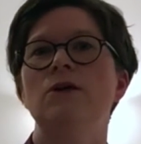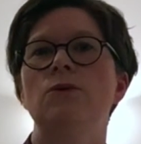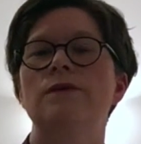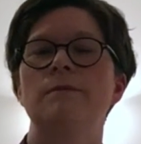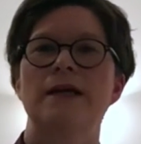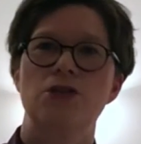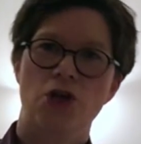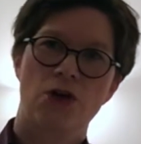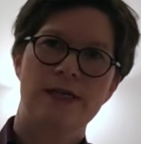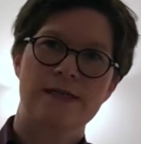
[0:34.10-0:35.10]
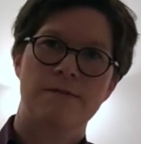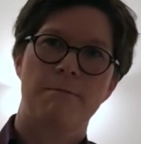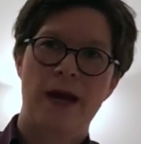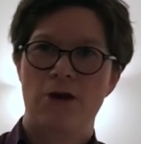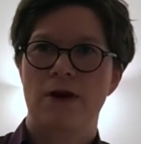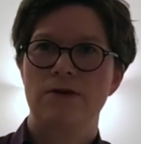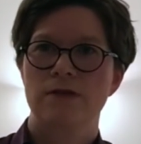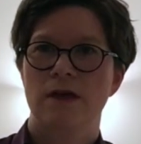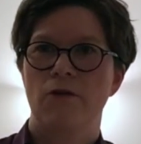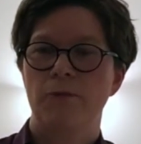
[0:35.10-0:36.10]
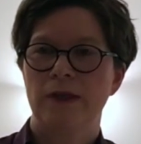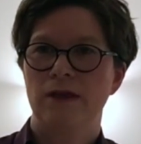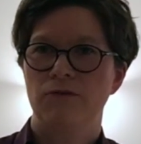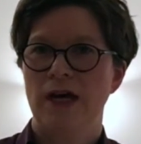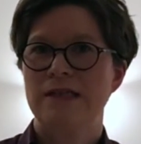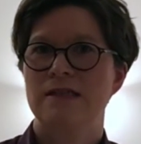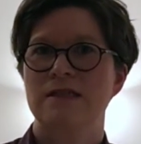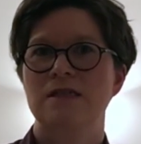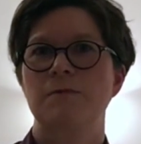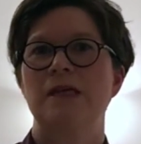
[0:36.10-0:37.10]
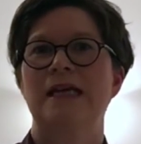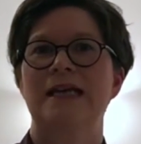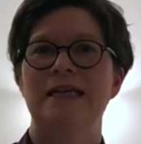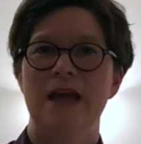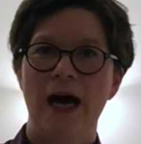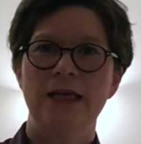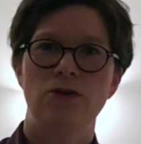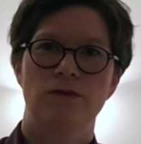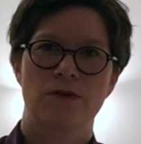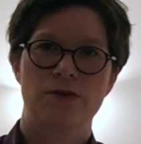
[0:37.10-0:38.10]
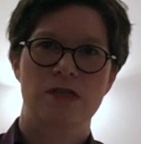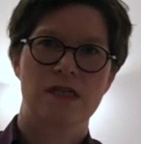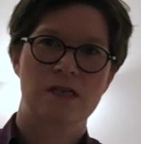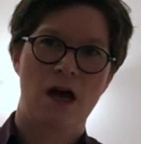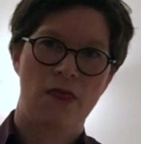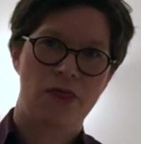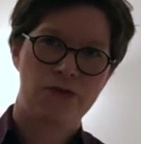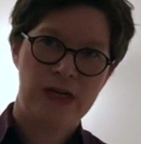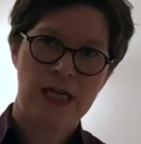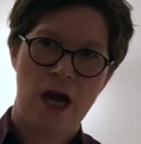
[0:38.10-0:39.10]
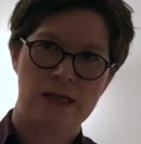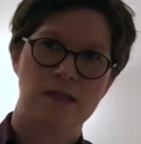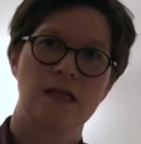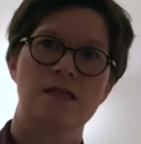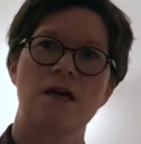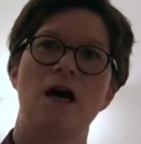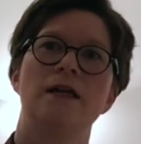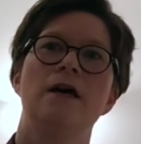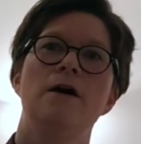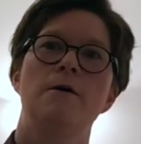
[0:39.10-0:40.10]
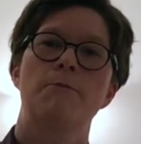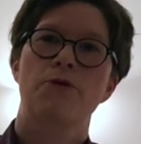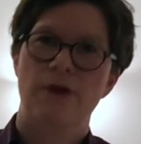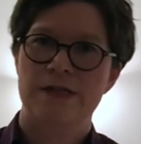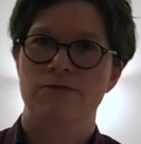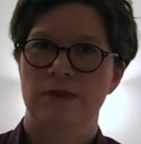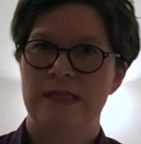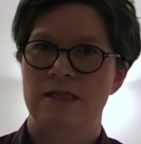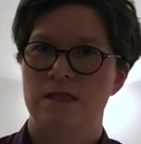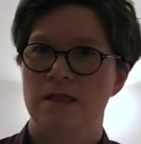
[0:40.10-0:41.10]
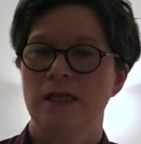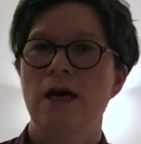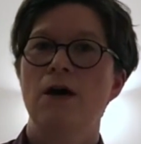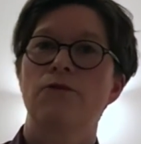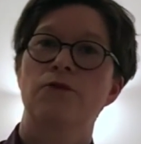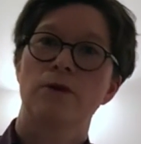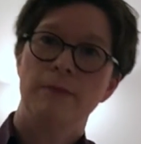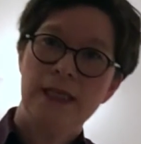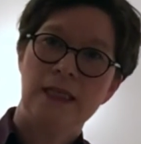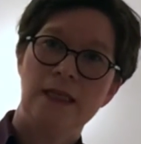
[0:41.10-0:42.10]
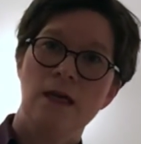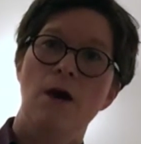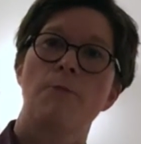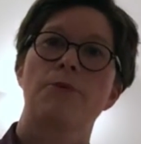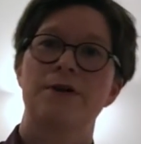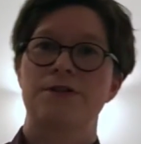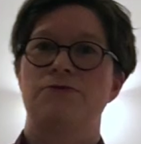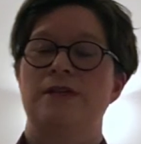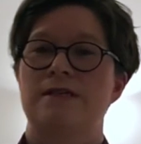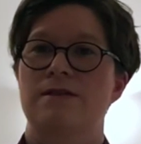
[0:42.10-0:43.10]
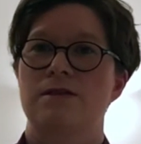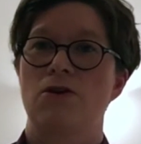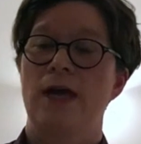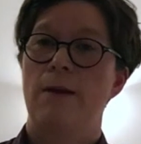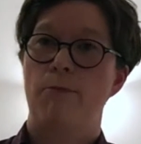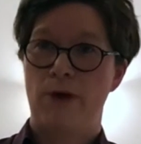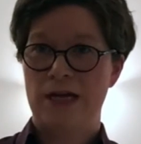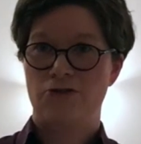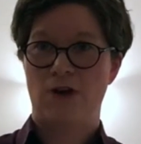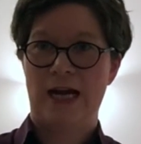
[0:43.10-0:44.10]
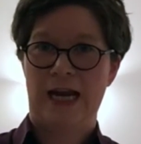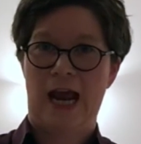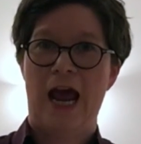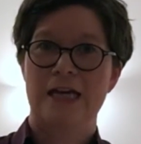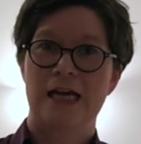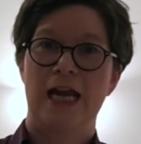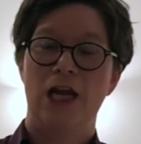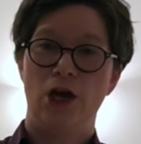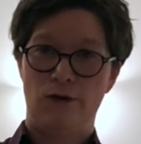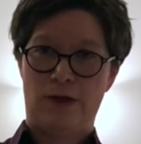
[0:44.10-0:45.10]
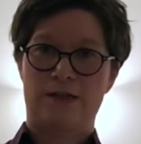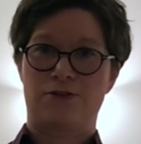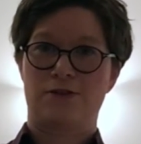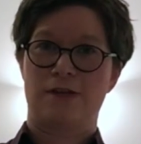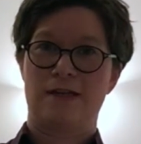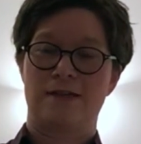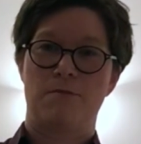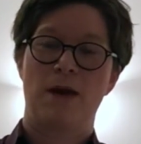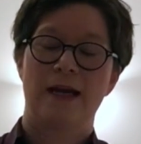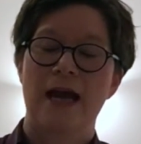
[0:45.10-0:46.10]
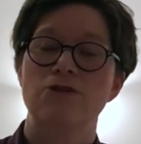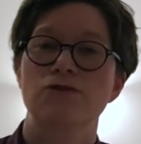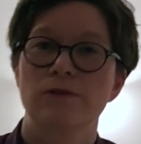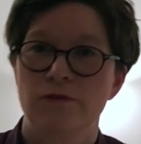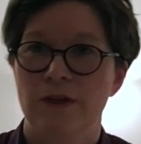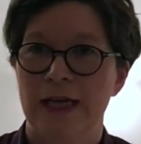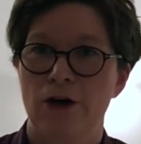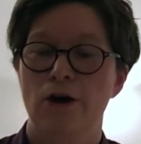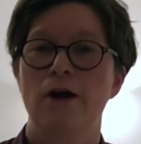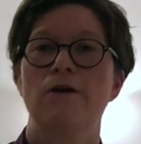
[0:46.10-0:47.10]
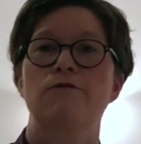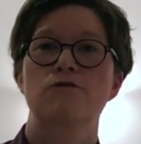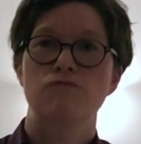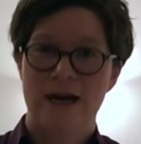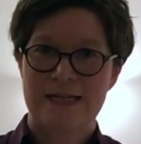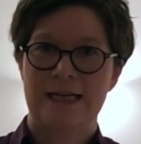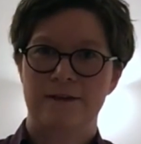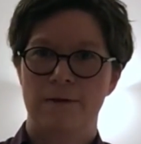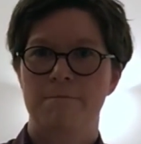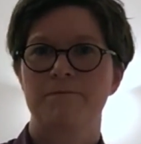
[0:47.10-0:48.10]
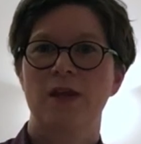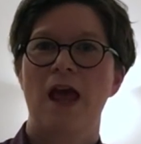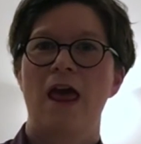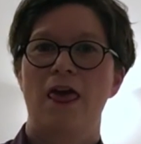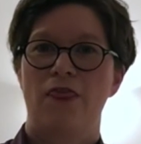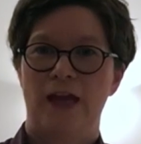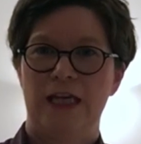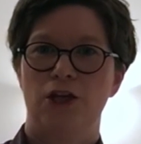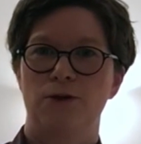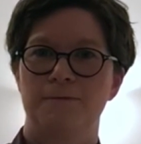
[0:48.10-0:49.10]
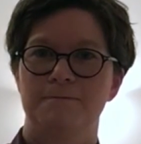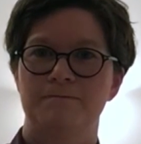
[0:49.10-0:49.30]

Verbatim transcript: With my journalism background, I've been invited to speak at nine universities on three continents on press releases. For me, press releases are like brain training, and I love exercising my natural flair for writing them. Thank you.